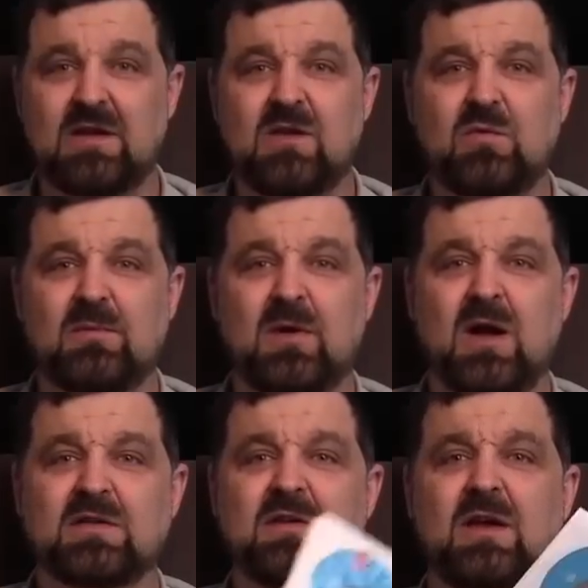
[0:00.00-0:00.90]
in one
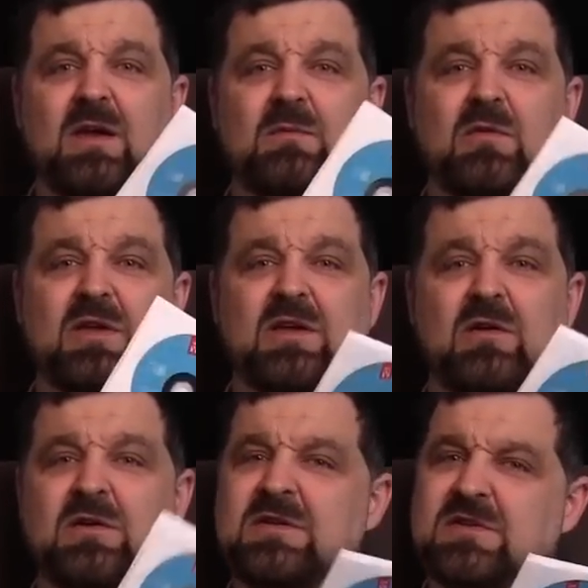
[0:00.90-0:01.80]
box. But what
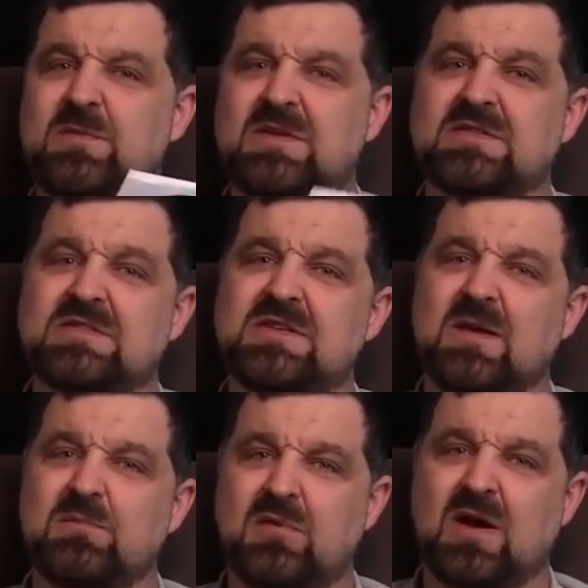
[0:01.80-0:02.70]
always gets me, it's the
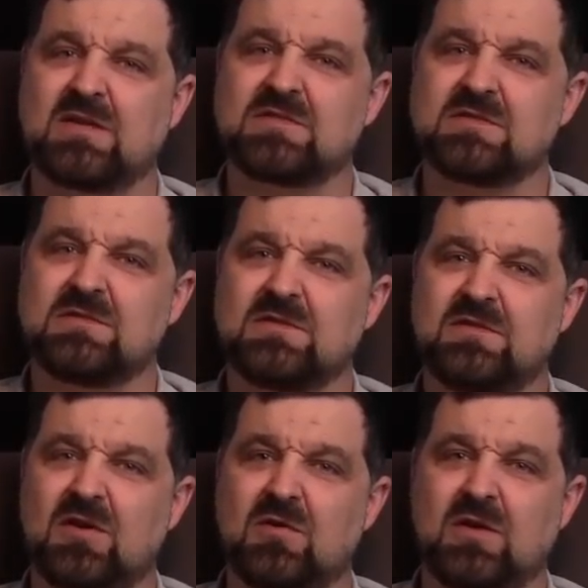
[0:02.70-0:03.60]
same price.
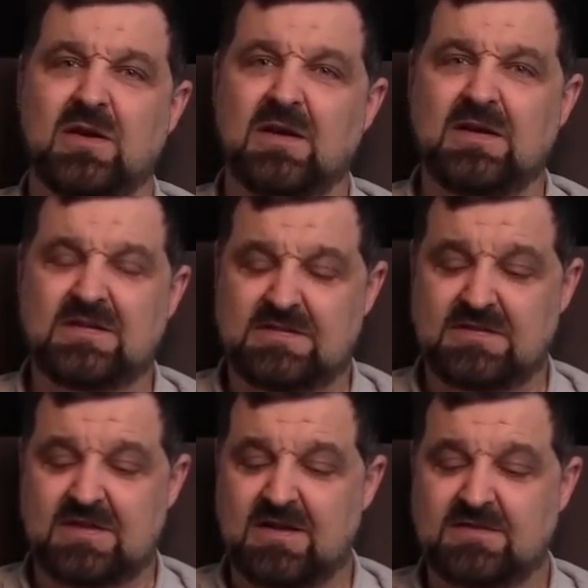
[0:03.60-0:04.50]
So it's the
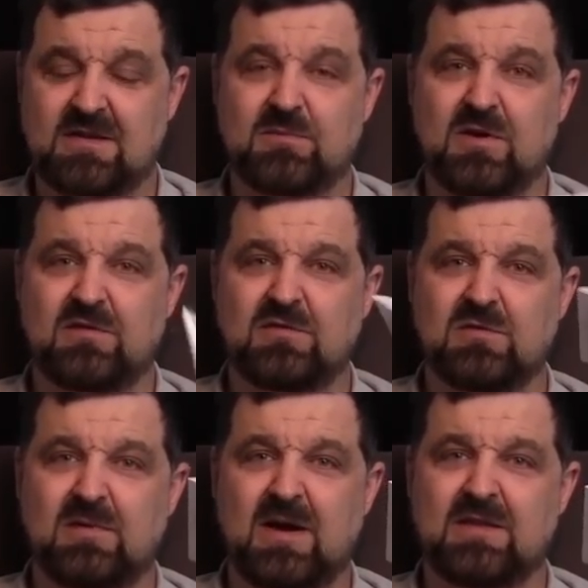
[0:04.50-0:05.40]
exact same price when
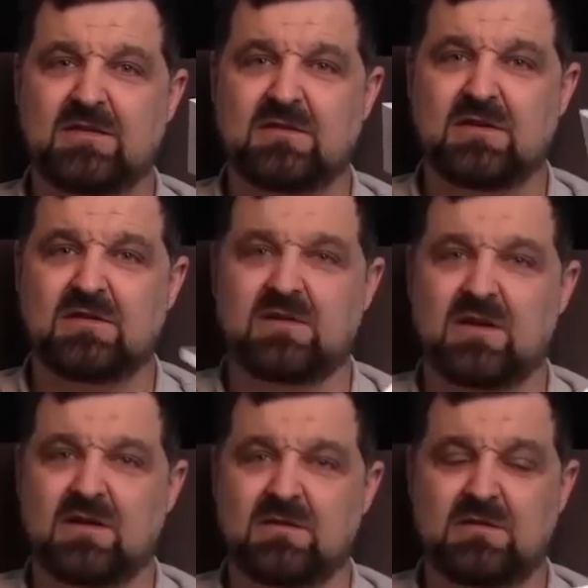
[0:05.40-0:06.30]
you buy these things
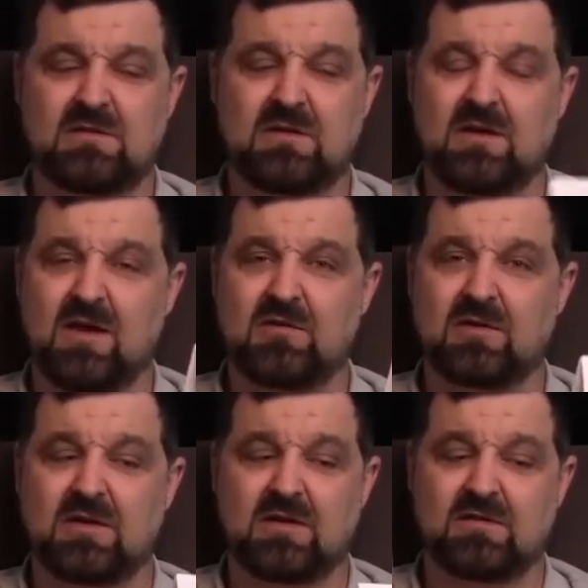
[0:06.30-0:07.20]

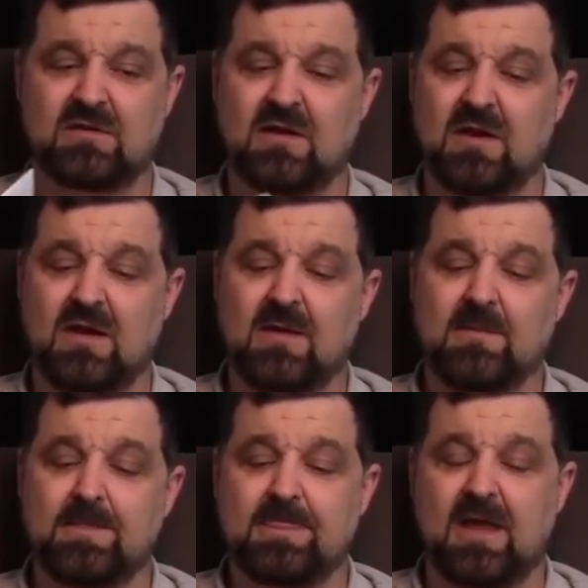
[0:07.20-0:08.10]
together like this.
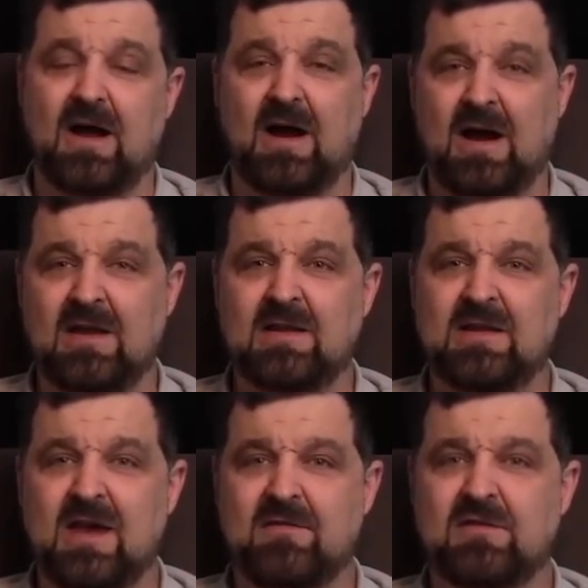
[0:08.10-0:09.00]
I
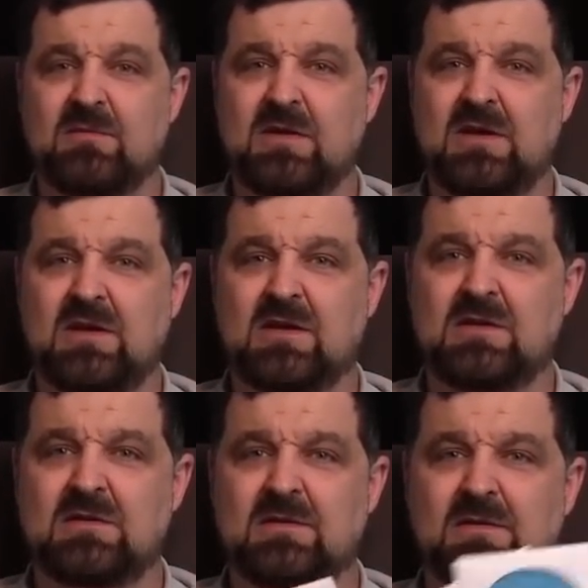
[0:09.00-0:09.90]
like having the
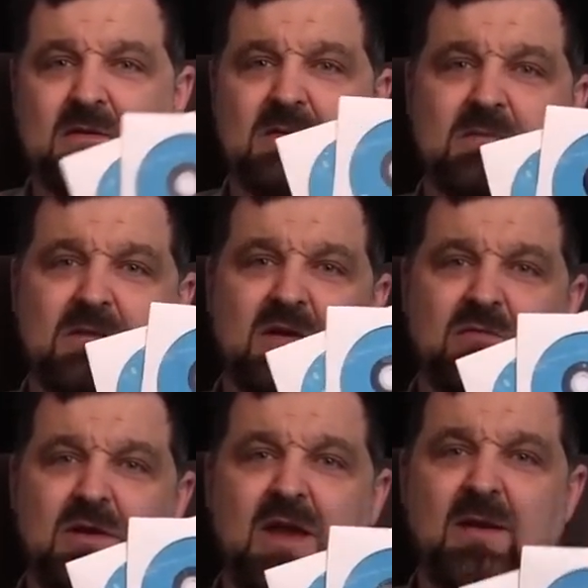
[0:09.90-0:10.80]
media.
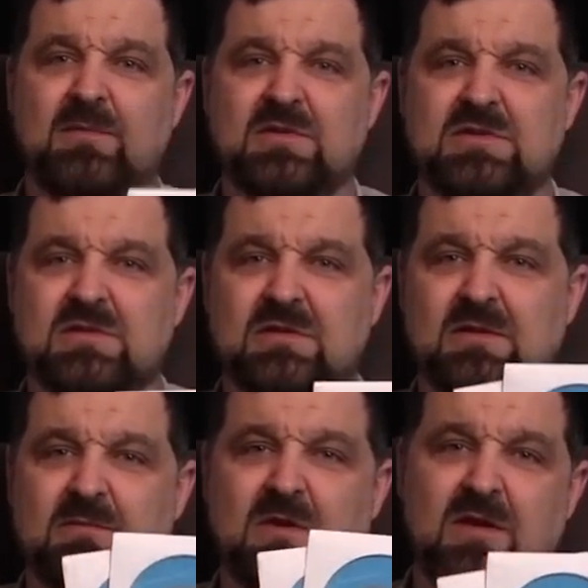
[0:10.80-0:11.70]
Because what happens,
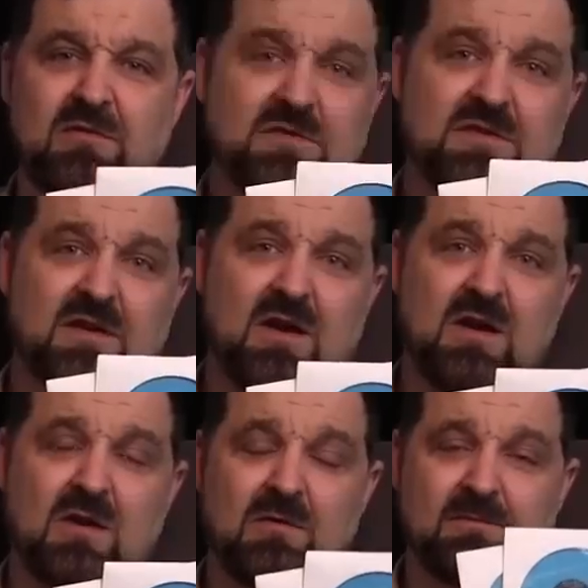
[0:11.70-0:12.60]
and I'm going to give you a
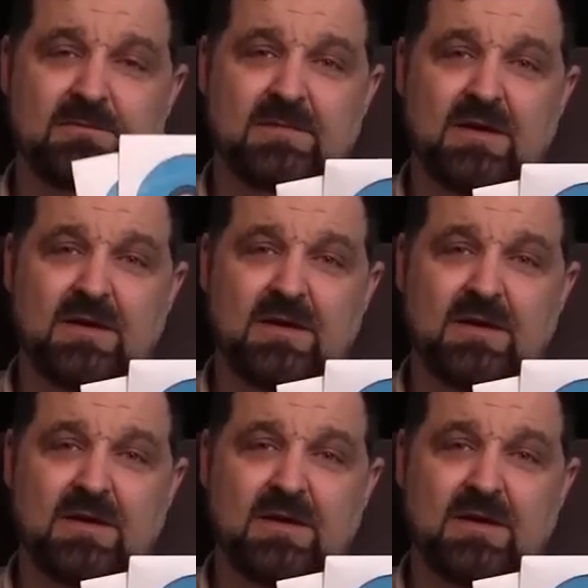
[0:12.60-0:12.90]
scenario.